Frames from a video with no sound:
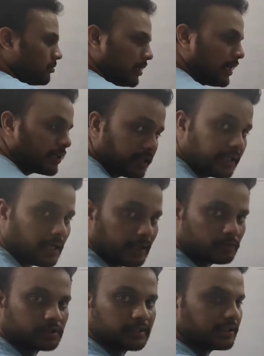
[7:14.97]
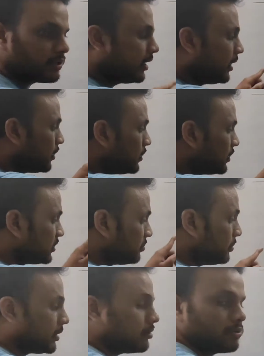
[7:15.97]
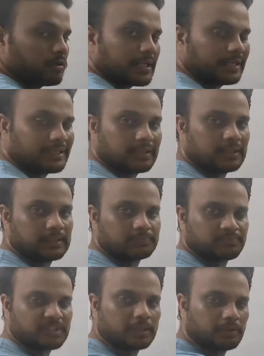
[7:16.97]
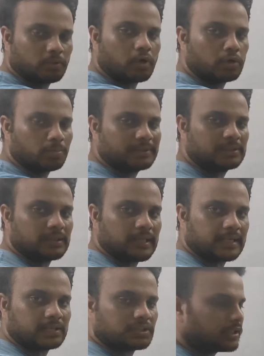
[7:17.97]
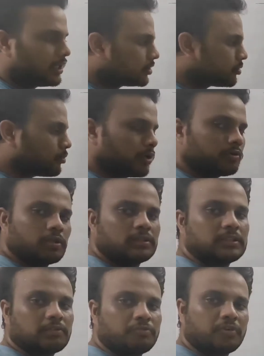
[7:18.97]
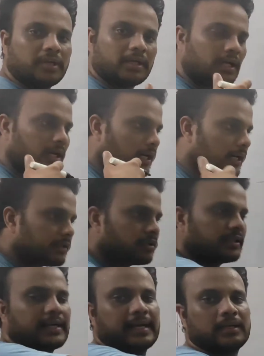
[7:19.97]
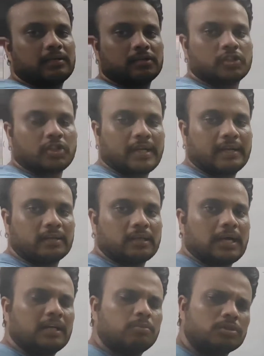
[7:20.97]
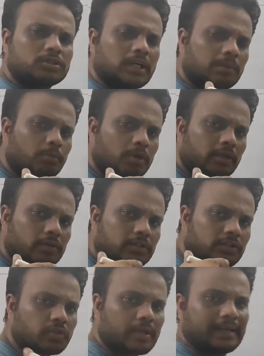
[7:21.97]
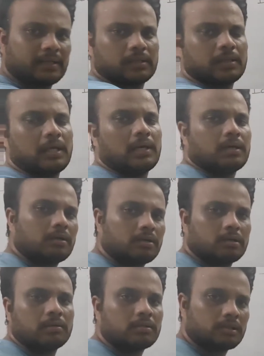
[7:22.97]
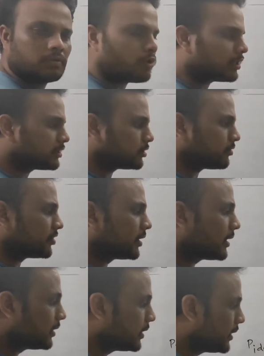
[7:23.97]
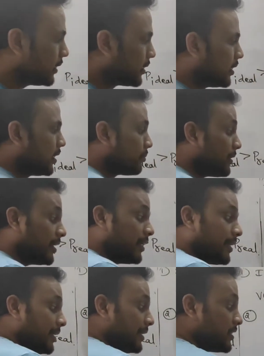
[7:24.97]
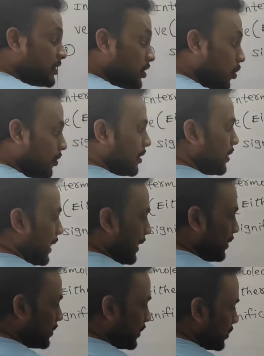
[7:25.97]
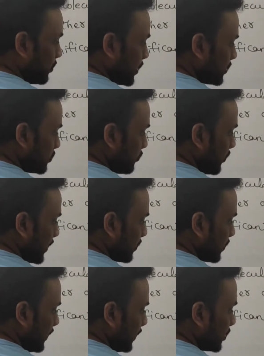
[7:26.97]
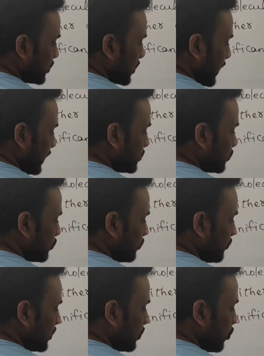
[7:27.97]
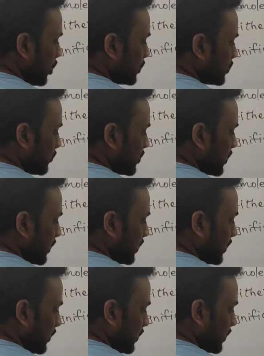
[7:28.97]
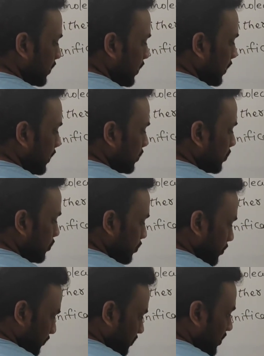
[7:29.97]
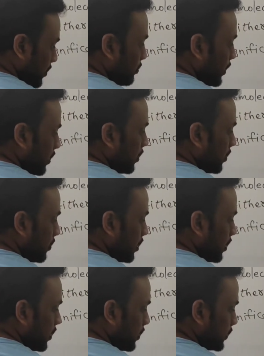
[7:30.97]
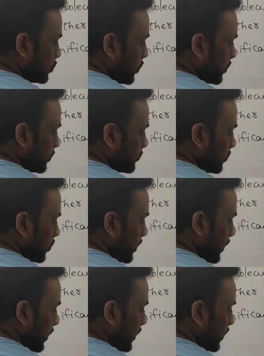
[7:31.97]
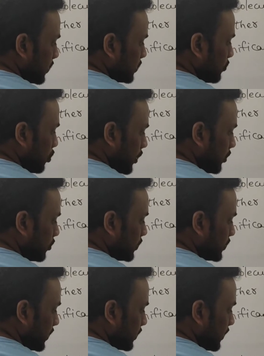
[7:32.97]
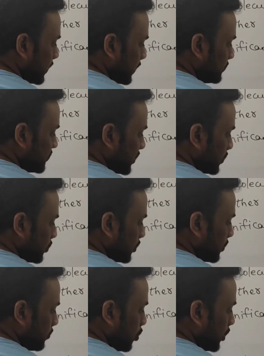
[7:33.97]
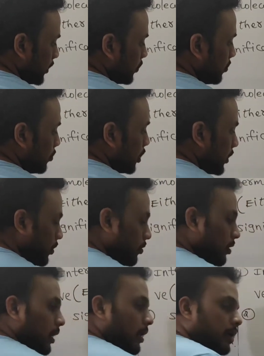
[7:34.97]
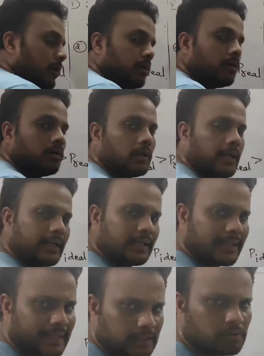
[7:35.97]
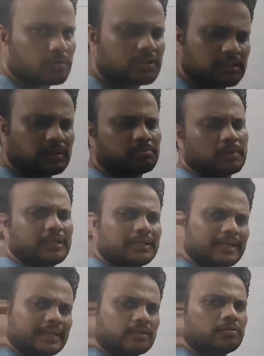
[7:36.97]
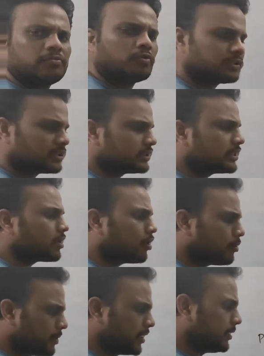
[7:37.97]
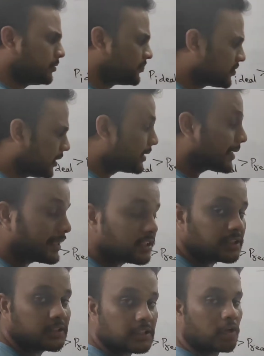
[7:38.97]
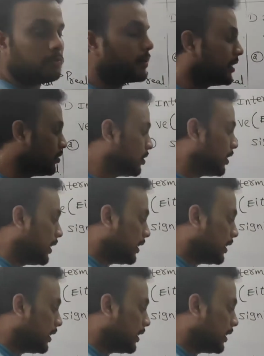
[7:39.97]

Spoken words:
already seen there is a big container, I mean volume is large, so molecules are free and they can strike, almost all molecules strike the walls of the container. But here it is not like that, because when it strikes with the walls of the container, so this one, okay, here some molecules are there, na? So the molecule attractive, some interactive forces are operative, interactions are operative.